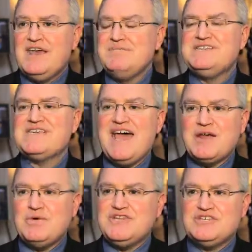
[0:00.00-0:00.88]
It means
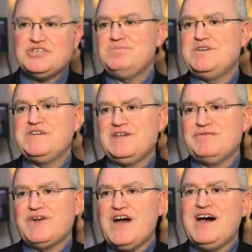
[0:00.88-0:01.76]
equities should be
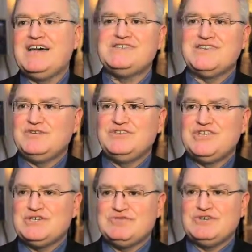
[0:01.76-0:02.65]
delivering a high
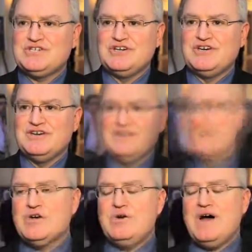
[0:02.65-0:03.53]
single-digit return.
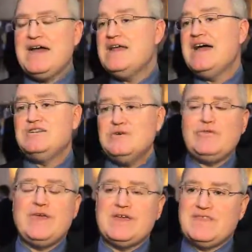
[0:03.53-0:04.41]
So I do
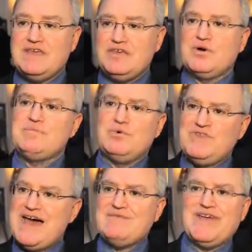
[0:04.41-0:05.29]
think that Europe will
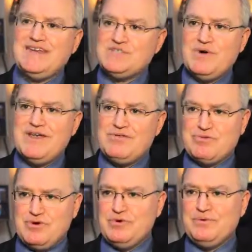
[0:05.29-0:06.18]
navigate its way
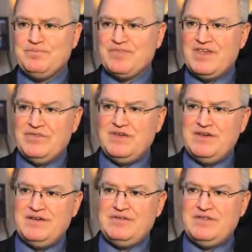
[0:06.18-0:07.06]
through
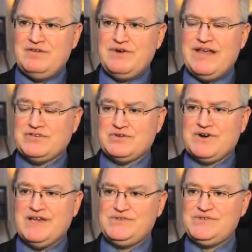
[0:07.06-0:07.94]
the financial
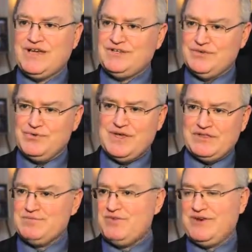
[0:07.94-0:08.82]
crisis. I do think
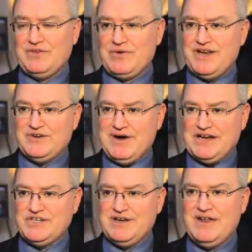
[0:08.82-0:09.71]
they're moving in the right
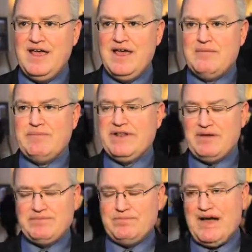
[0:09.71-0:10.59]
direction. But
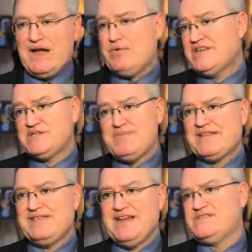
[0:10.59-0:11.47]
I would
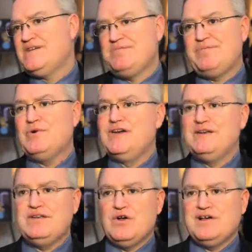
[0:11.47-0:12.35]
expect that at some
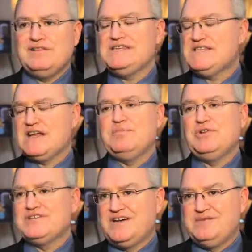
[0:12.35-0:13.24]
point, at least a
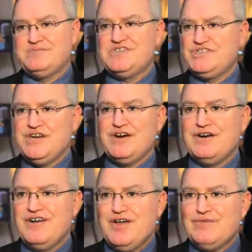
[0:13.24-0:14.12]
couple of times this
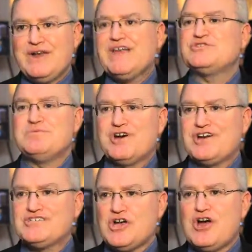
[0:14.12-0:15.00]
year, financial
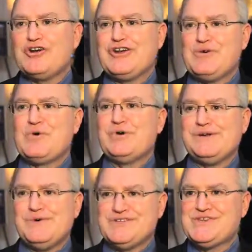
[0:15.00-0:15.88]
markets are going to
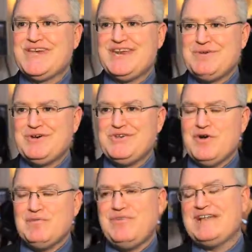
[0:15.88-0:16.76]
worry once again about
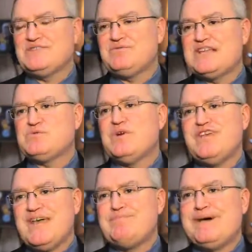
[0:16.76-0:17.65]
Europe. And that's when you
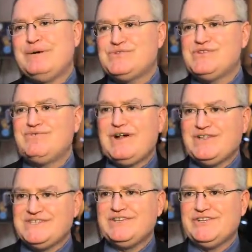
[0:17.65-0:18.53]
get bouts of
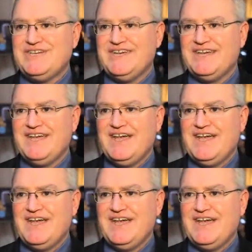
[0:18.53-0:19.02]
volatility.